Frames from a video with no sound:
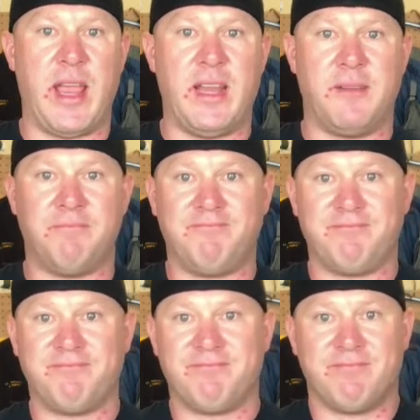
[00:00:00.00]
hate them.
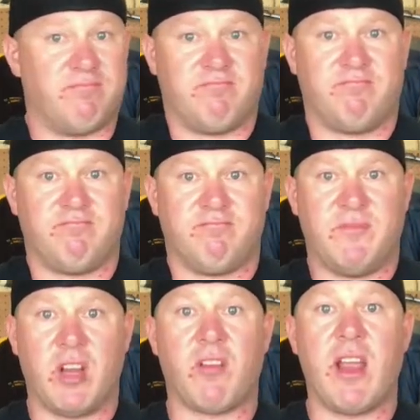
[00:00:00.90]

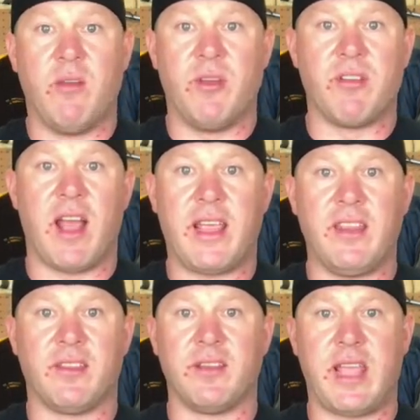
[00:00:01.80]
They're great. When you're
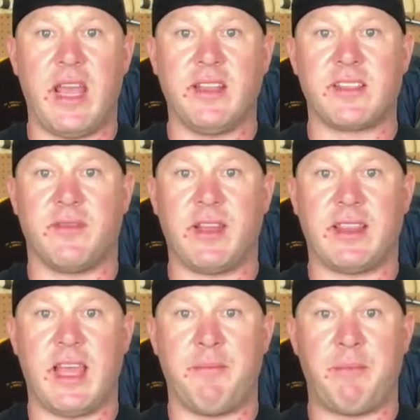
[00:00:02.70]
hiking through a canyon, stuff
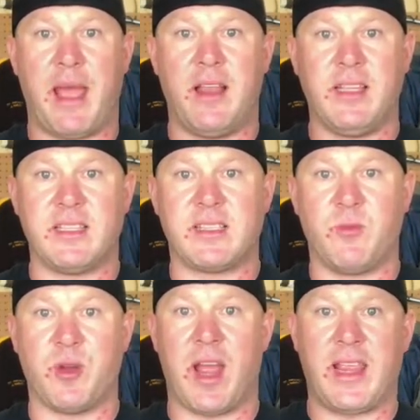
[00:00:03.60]
like that, balance,
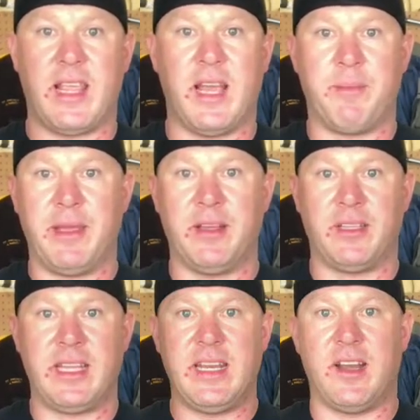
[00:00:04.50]
when you're hiking
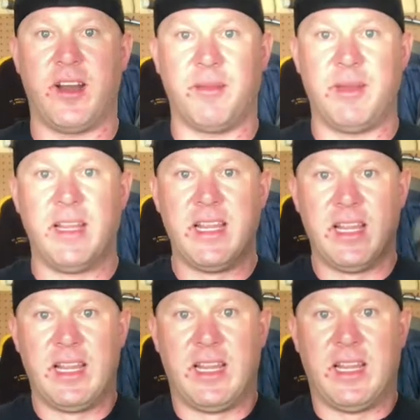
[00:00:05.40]
uphill, leaning on them,
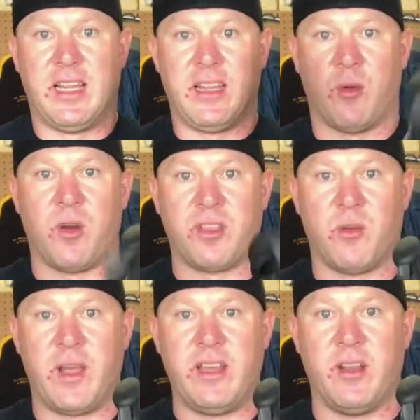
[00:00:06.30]
they're worth
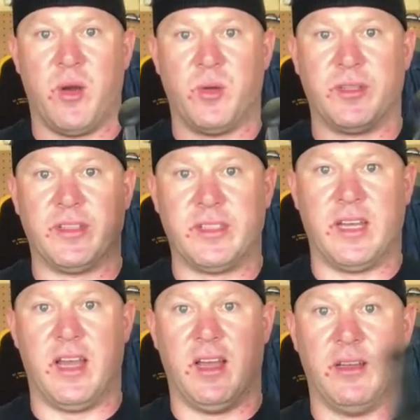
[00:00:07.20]
their weight in gold.
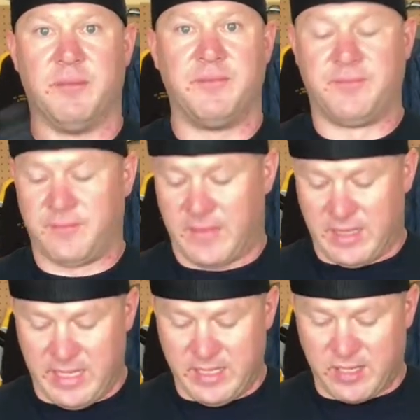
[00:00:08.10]

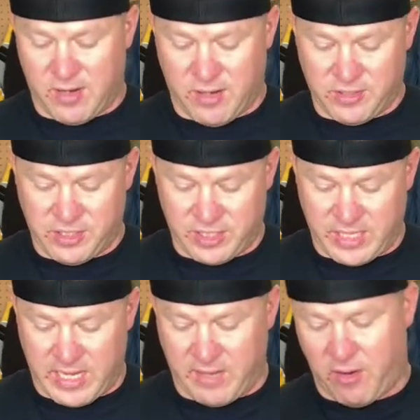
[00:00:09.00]
These are
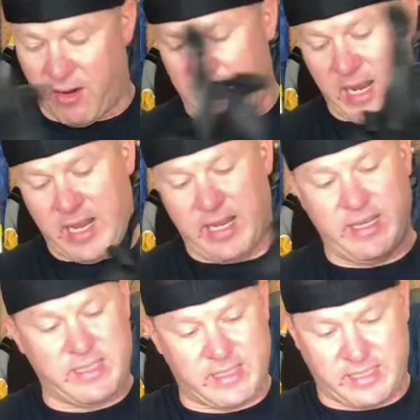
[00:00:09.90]
just out of
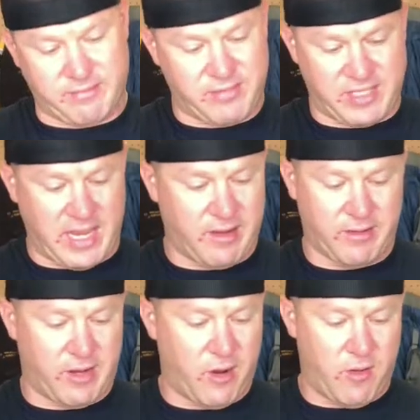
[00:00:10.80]
REI's
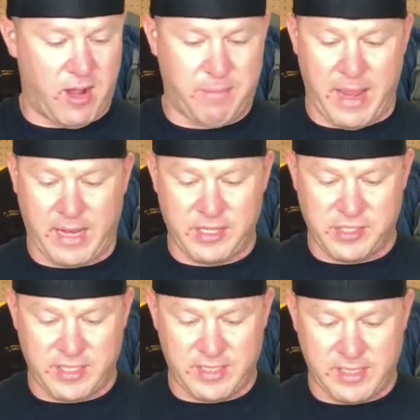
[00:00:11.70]
standard co-op
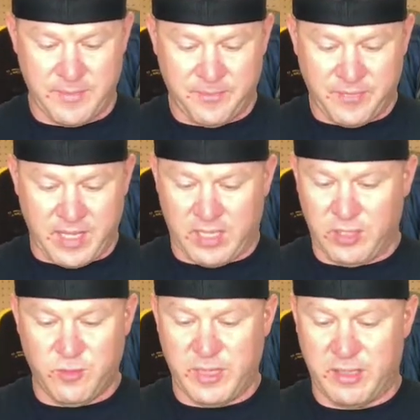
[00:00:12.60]
packages,
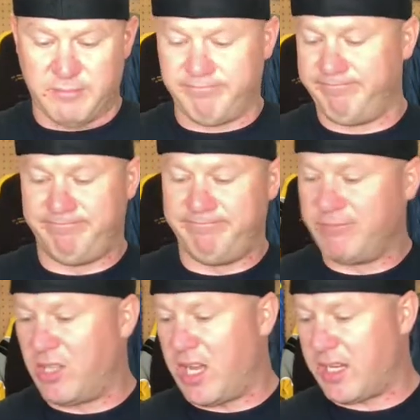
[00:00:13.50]
aluminum
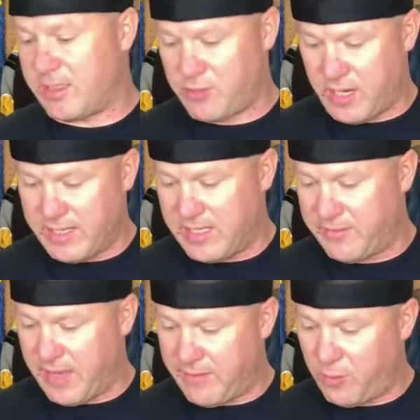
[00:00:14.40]
locks. I'm trying to see
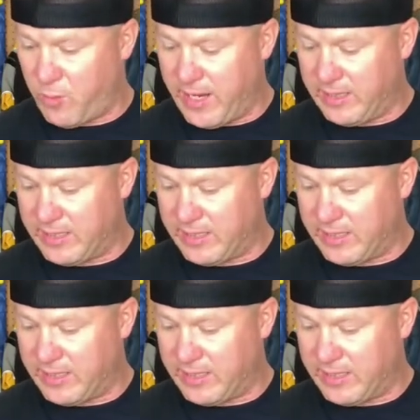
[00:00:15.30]
if they have the weight